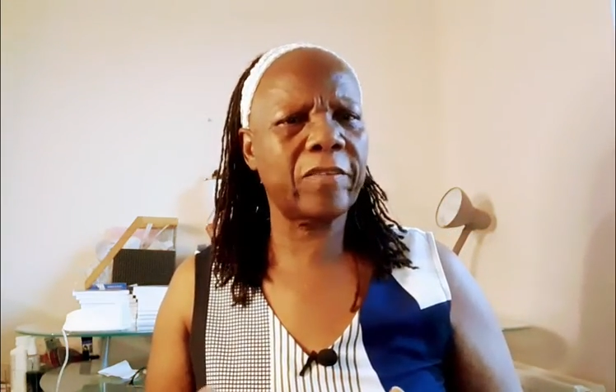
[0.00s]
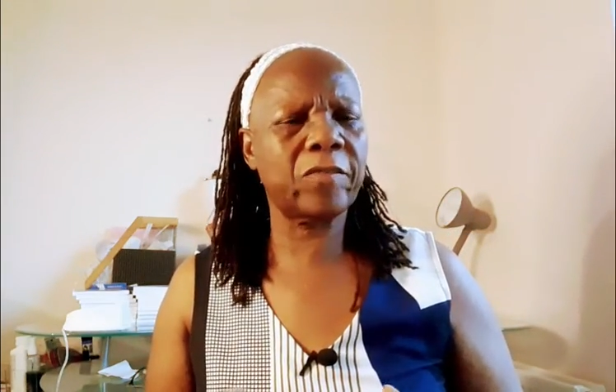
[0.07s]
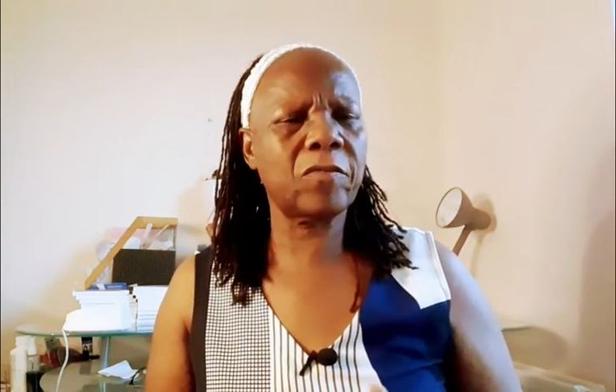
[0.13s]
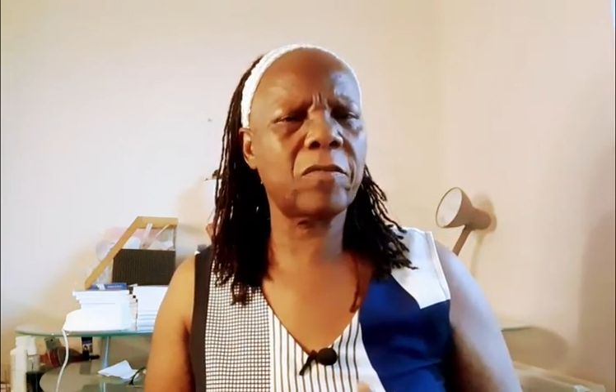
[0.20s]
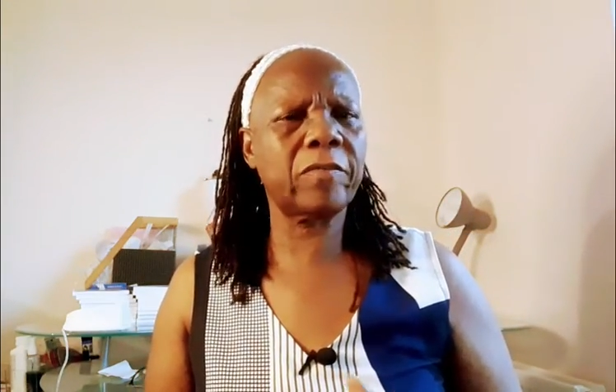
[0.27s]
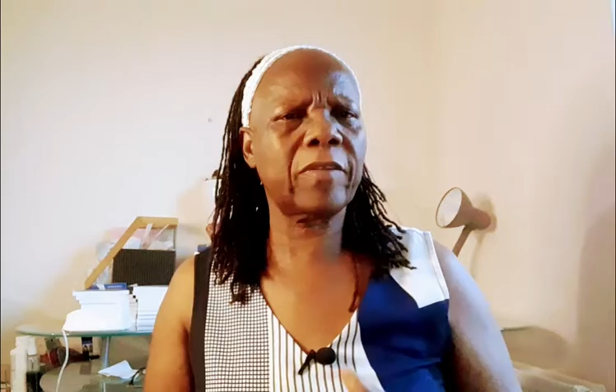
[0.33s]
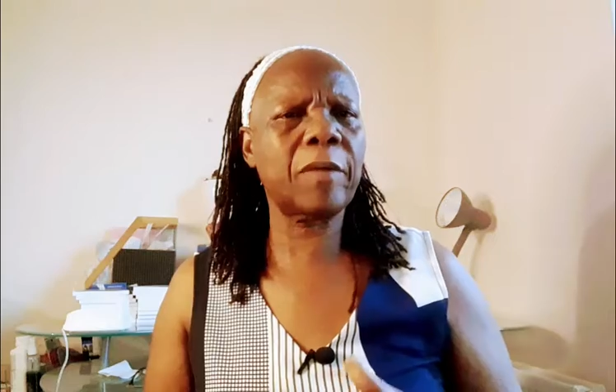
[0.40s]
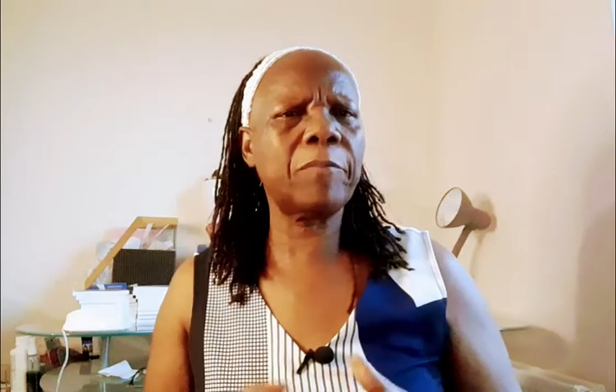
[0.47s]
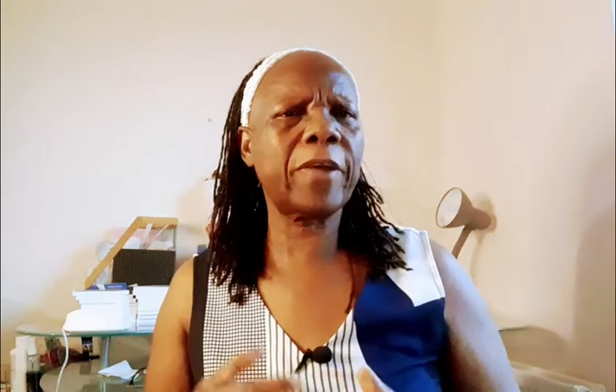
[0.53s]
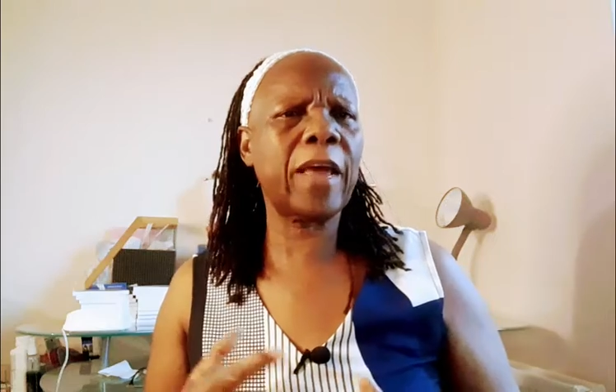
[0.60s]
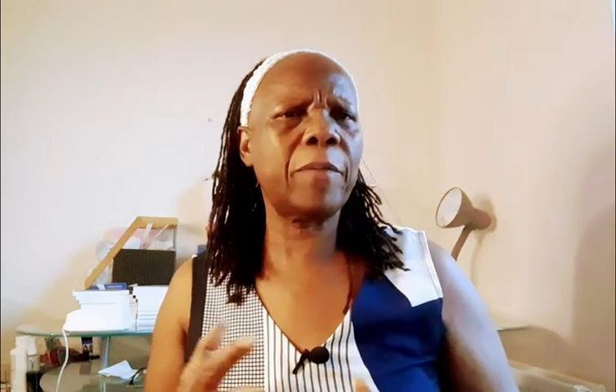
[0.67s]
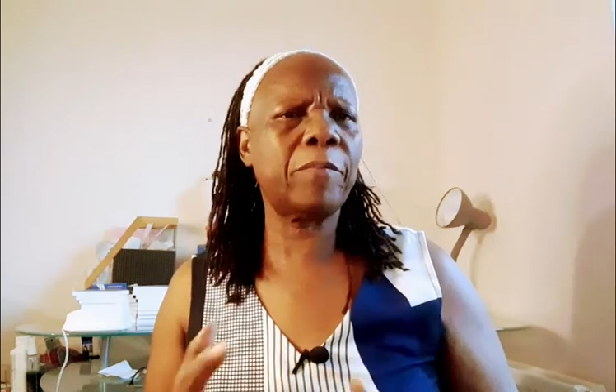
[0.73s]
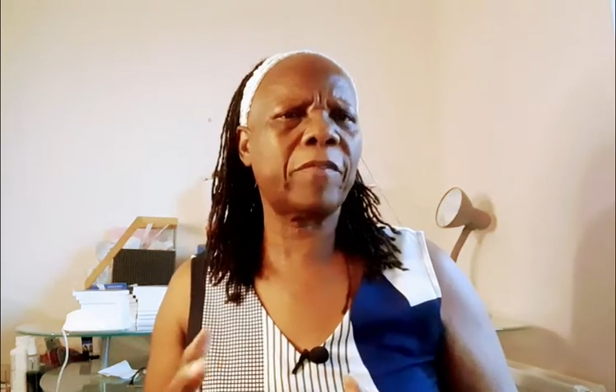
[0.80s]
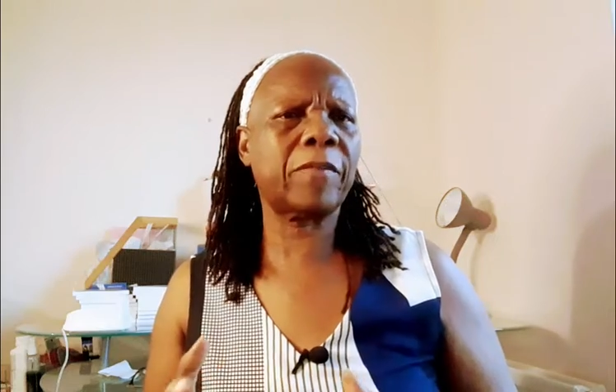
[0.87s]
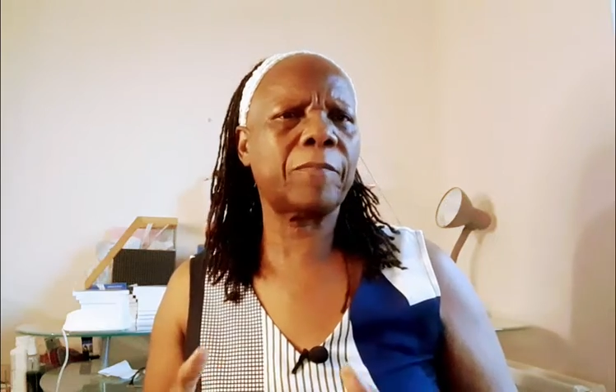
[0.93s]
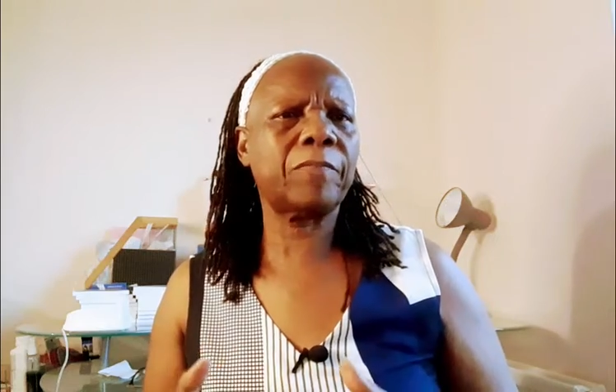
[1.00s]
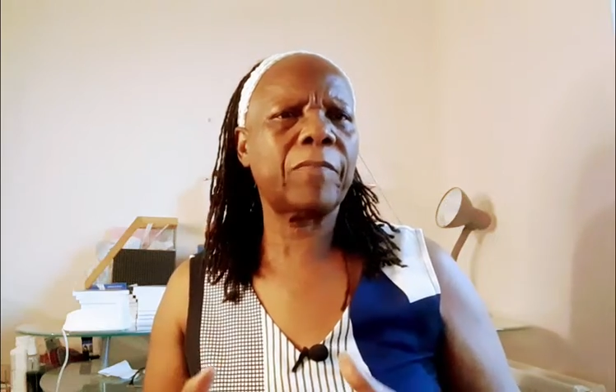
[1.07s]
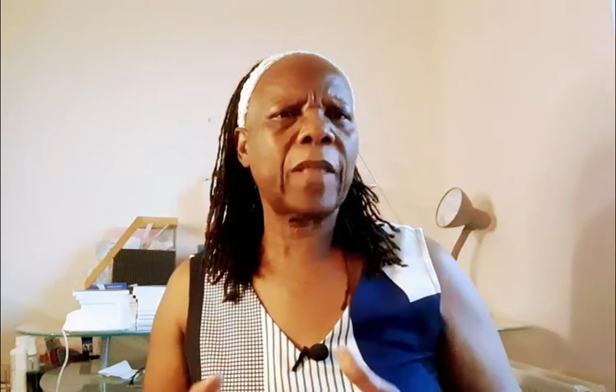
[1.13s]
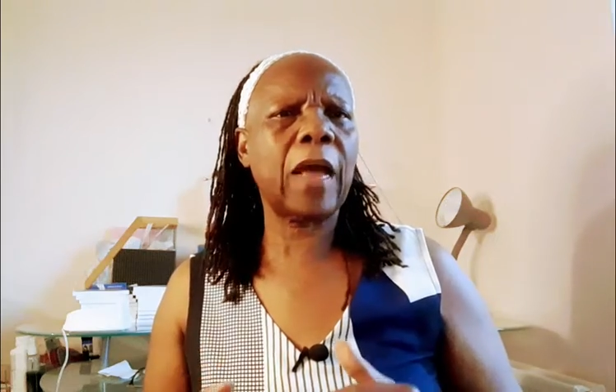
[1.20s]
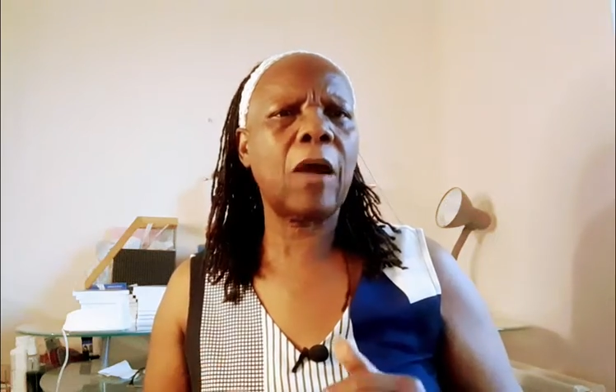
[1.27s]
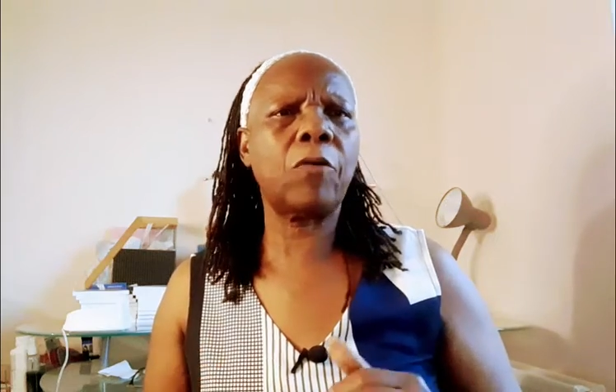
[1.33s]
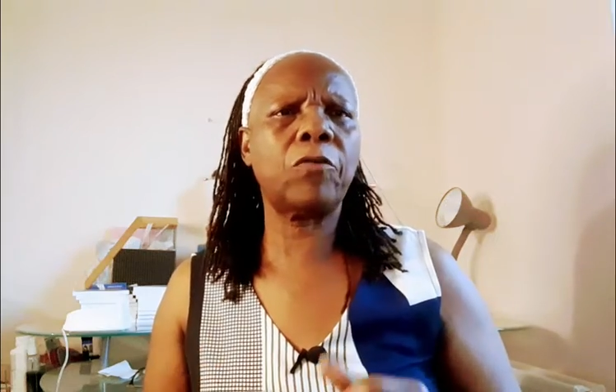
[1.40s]
So sometimes
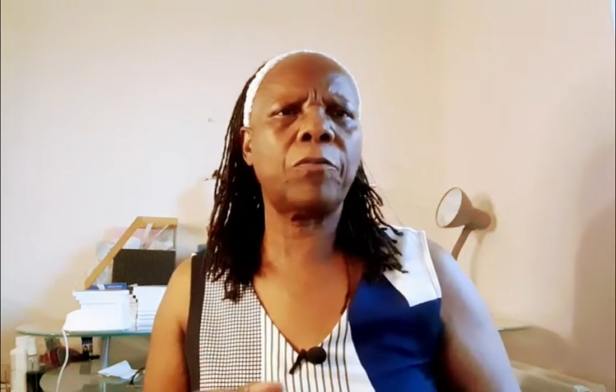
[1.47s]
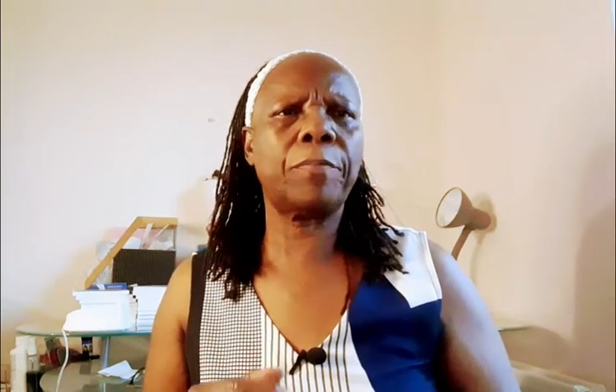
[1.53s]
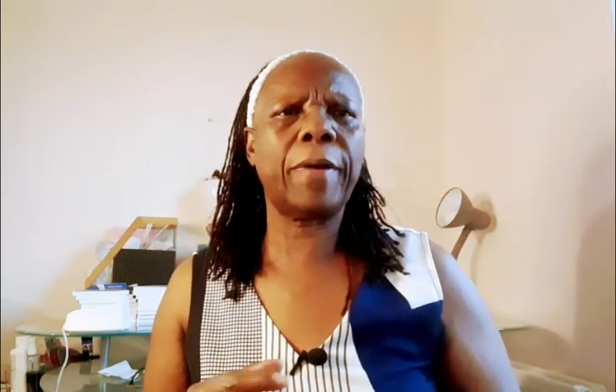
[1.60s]
I would